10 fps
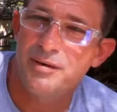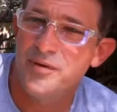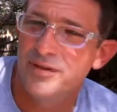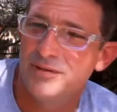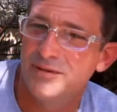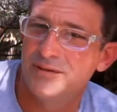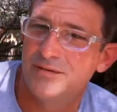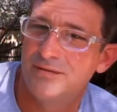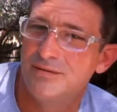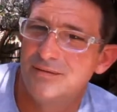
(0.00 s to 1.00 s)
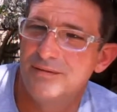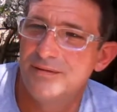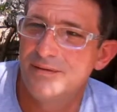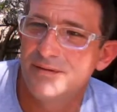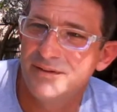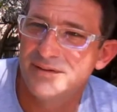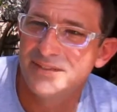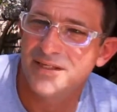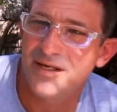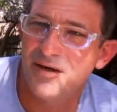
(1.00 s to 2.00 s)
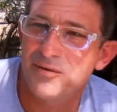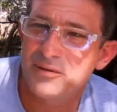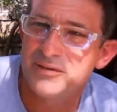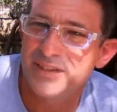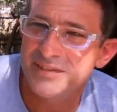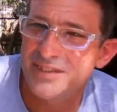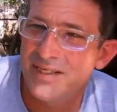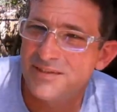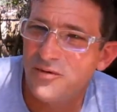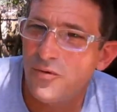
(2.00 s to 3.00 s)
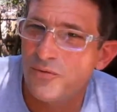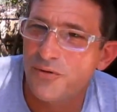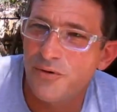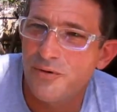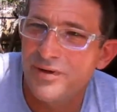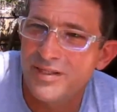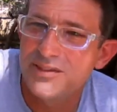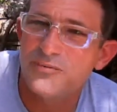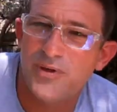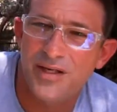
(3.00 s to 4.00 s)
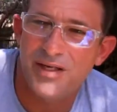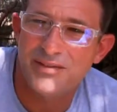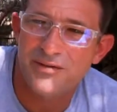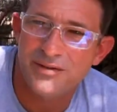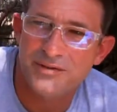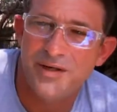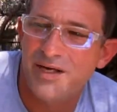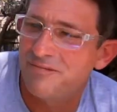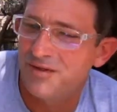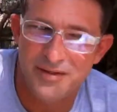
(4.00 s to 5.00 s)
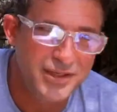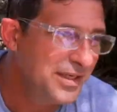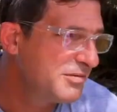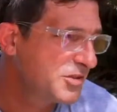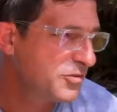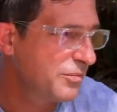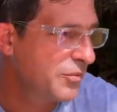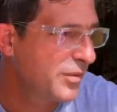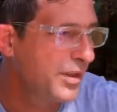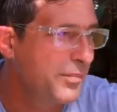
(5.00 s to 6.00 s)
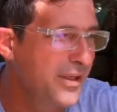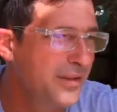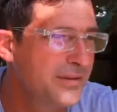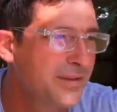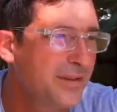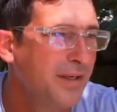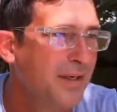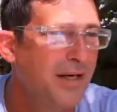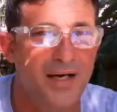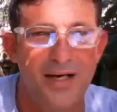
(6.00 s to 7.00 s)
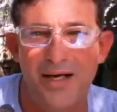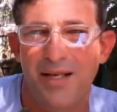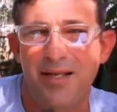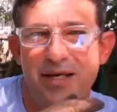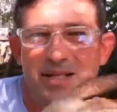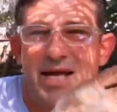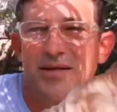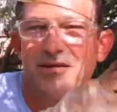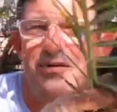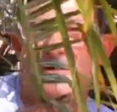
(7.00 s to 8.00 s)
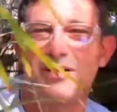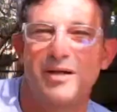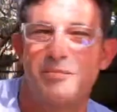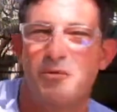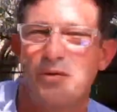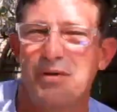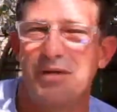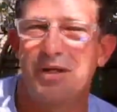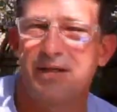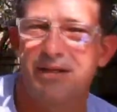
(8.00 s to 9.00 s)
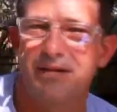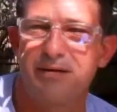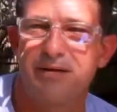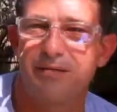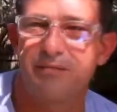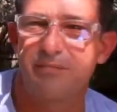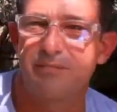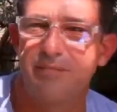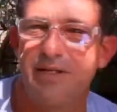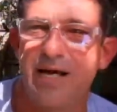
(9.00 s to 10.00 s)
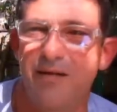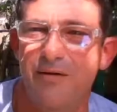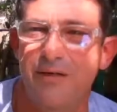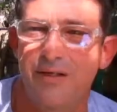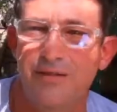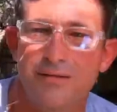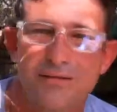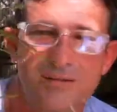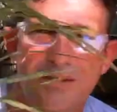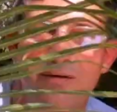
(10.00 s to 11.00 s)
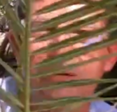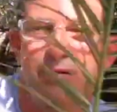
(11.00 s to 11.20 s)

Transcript: mean, it's just you can see the colors as it gets older and this is why i like to also have the leaves trimmed away because I, I, like that look a lot more than like you know that look so,